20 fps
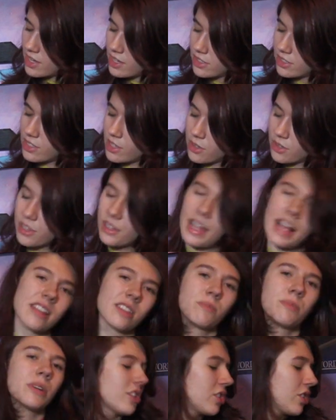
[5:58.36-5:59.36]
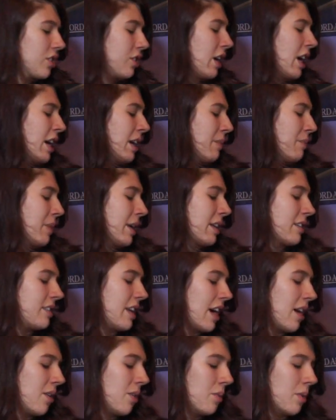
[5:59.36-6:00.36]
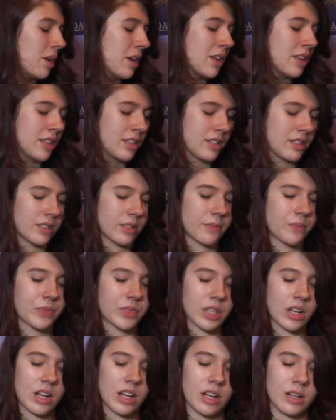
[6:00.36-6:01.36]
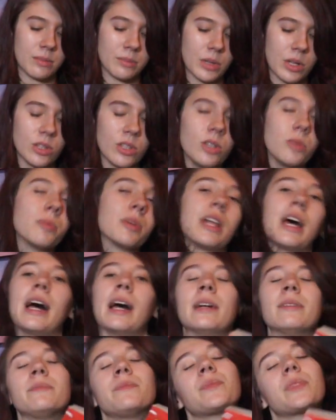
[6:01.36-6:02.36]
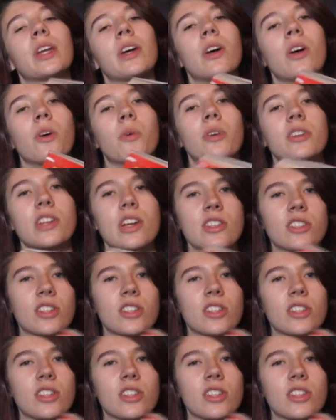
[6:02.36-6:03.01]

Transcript: So the last book I picked out was Illuminati, which I